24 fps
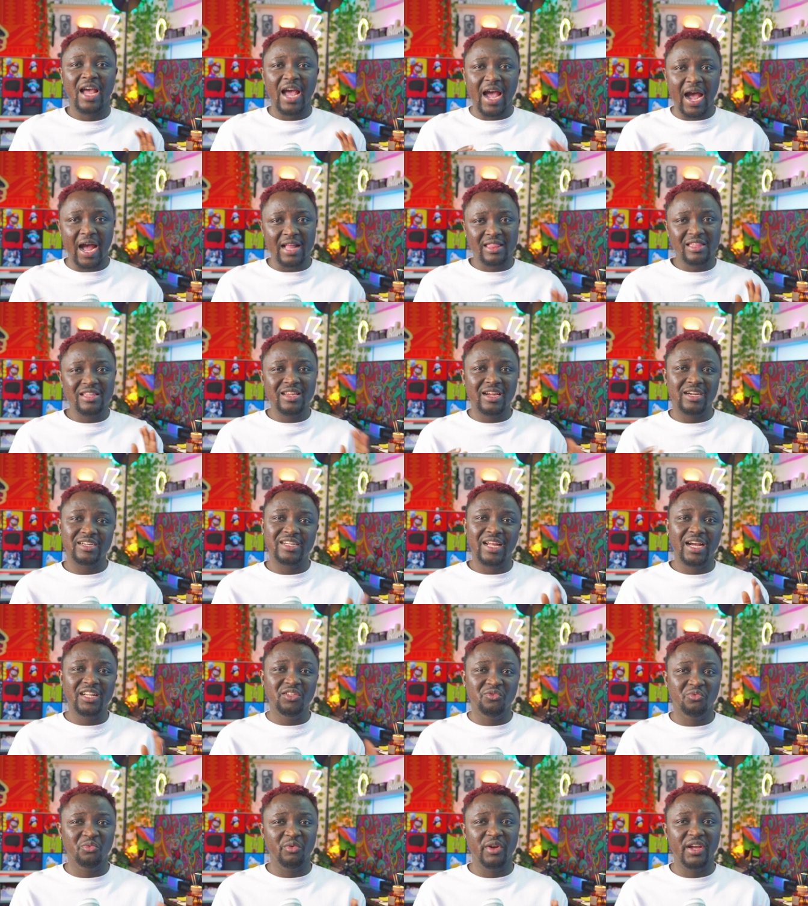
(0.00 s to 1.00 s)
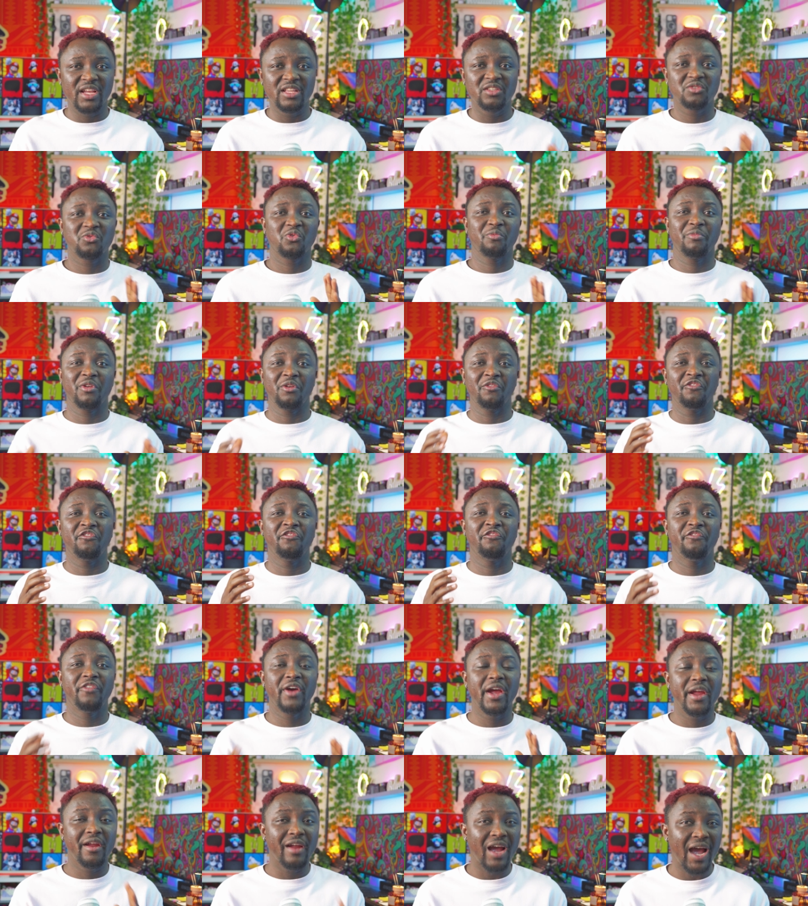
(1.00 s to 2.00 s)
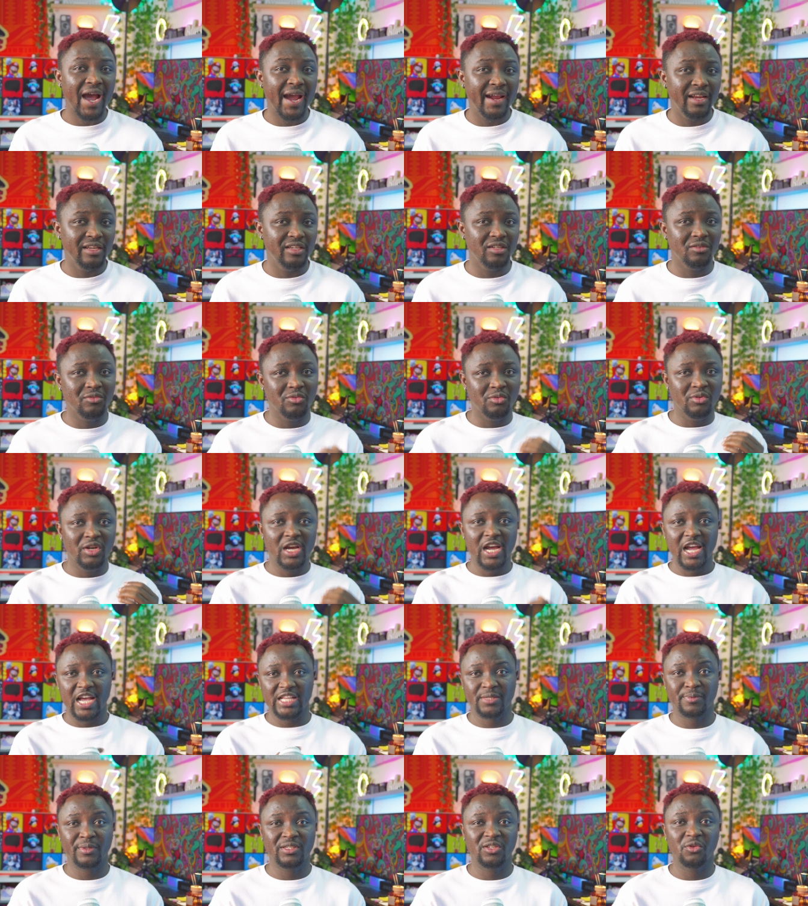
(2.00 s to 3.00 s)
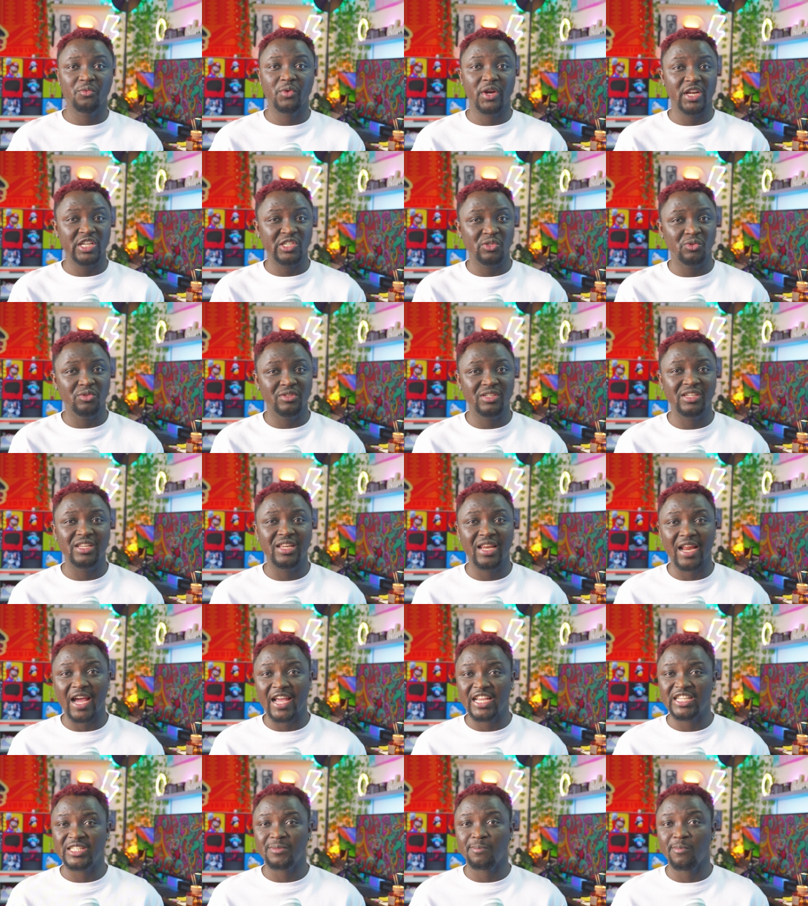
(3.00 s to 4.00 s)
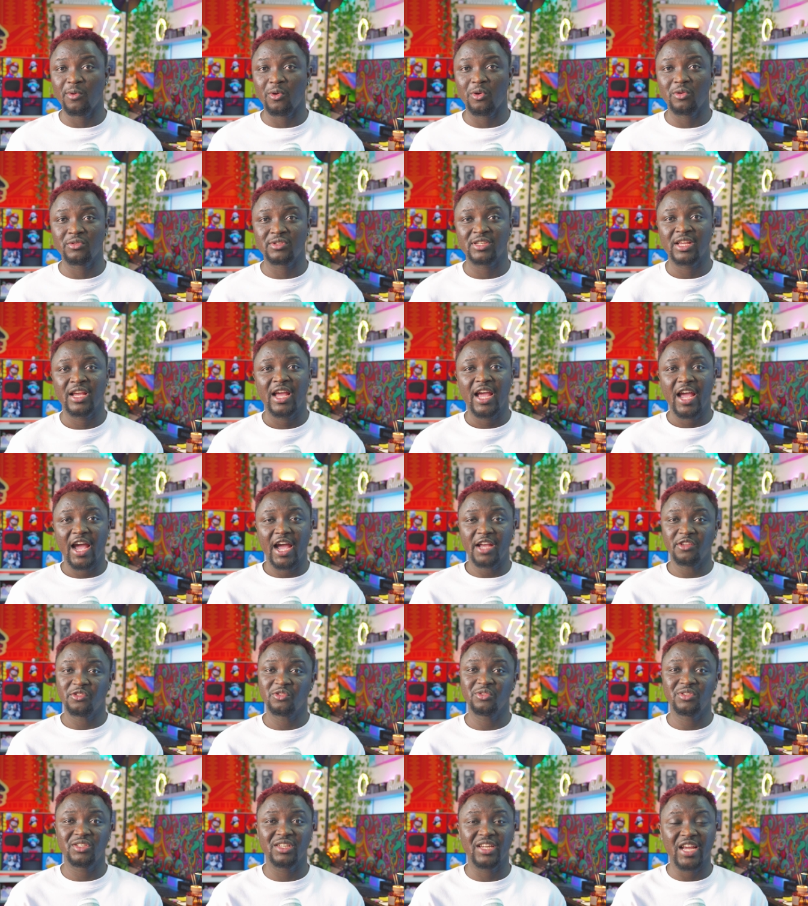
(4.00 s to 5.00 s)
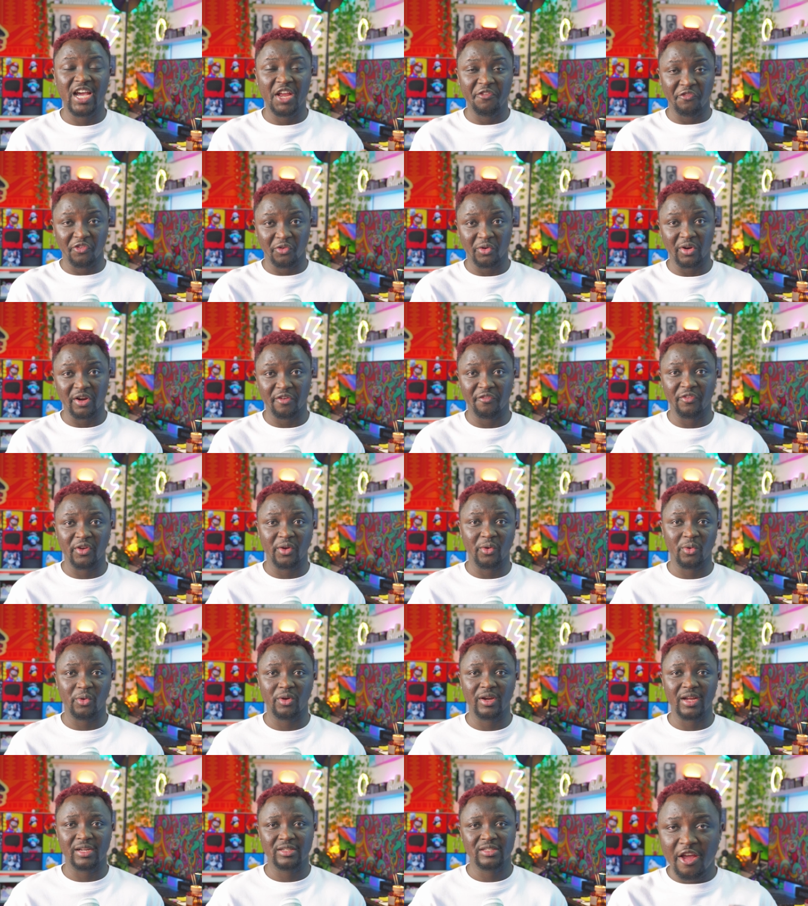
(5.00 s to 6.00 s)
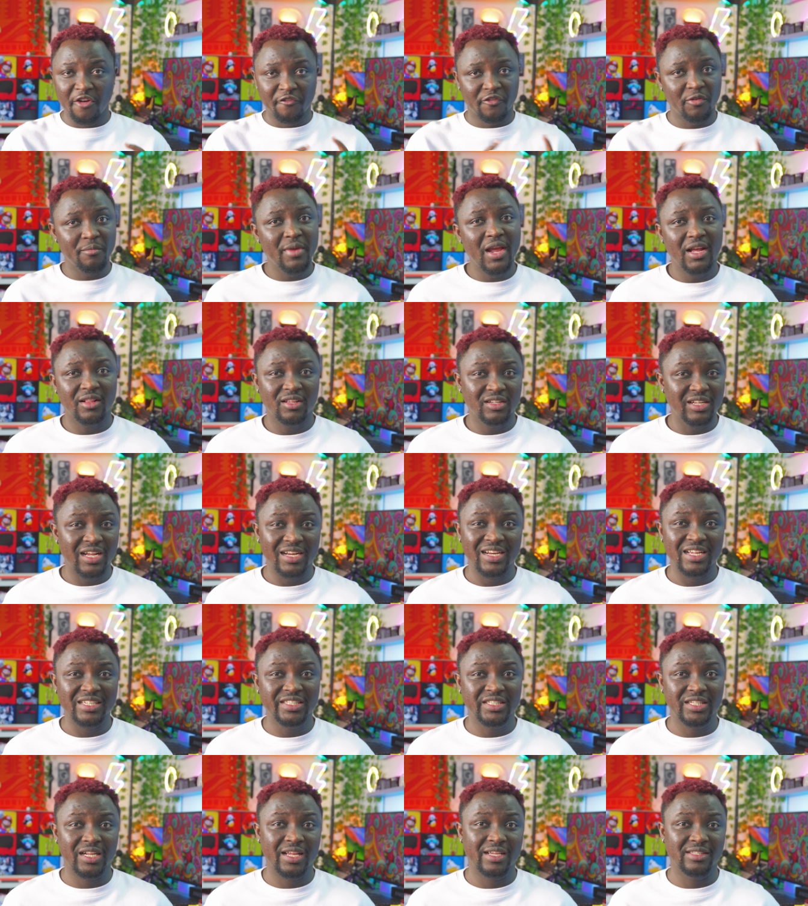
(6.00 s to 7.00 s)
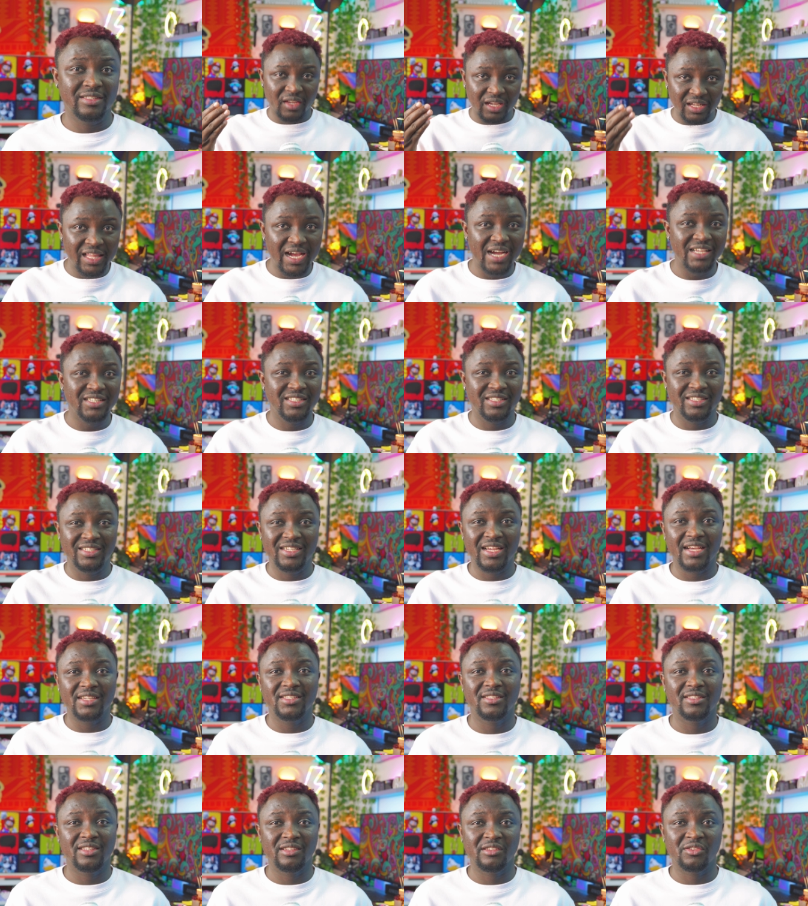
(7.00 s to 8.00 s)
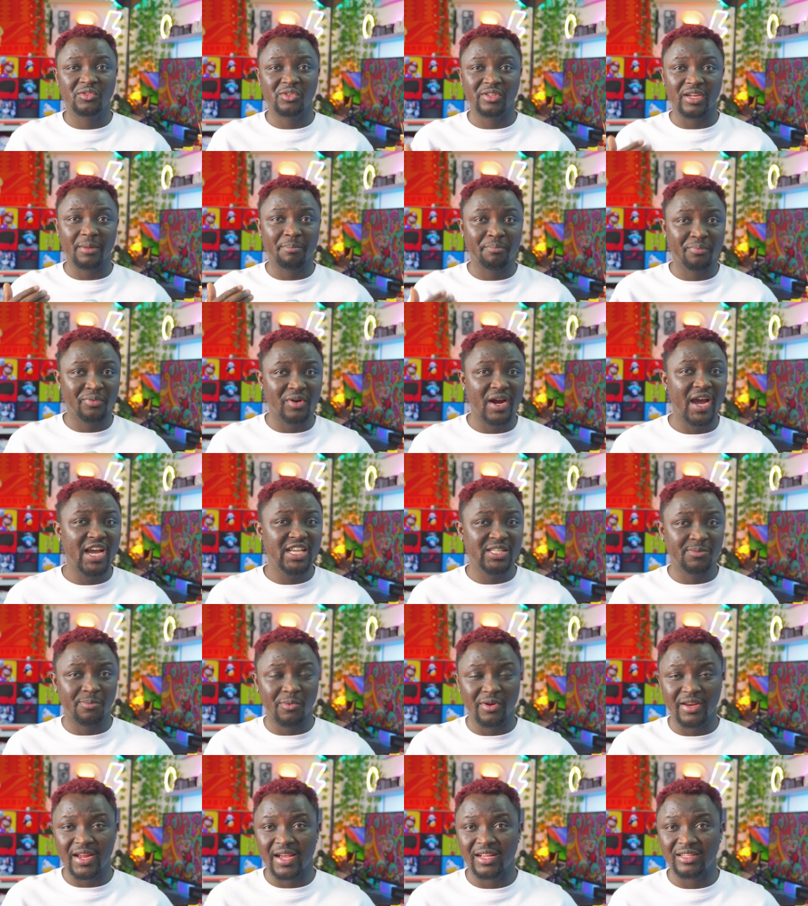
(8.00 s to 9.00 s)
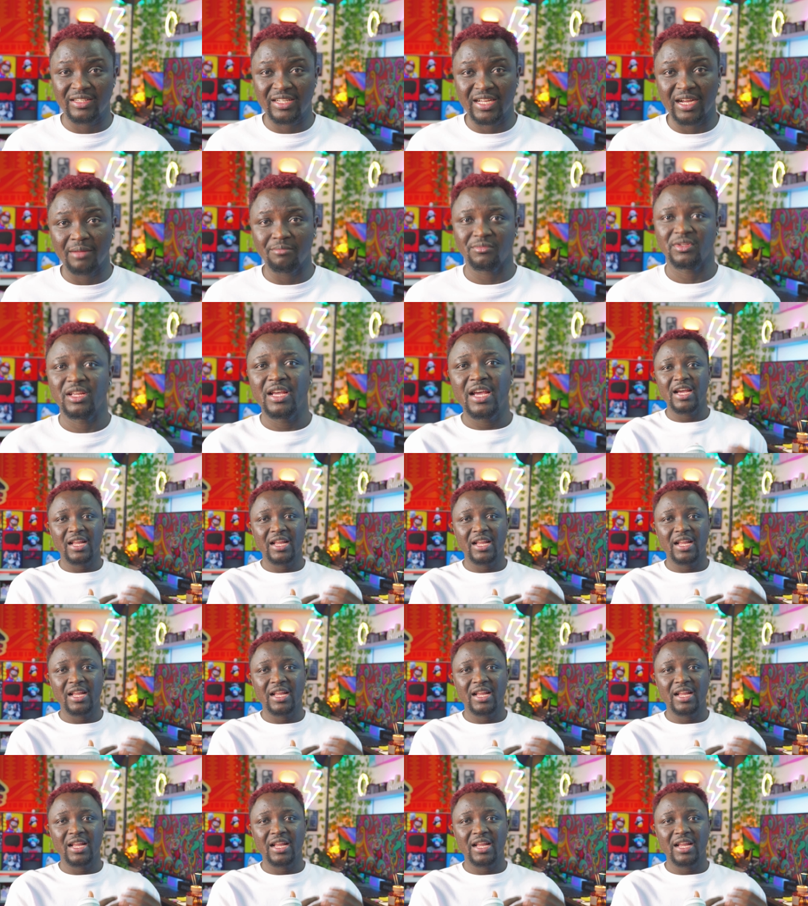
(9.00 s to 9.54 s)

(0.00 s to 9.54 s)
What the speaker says: I think that range will be very ideal, especially when shooting 9 sports and shooting 9 photography and all that. For me, I think that this lens does justice to the price point that it comes.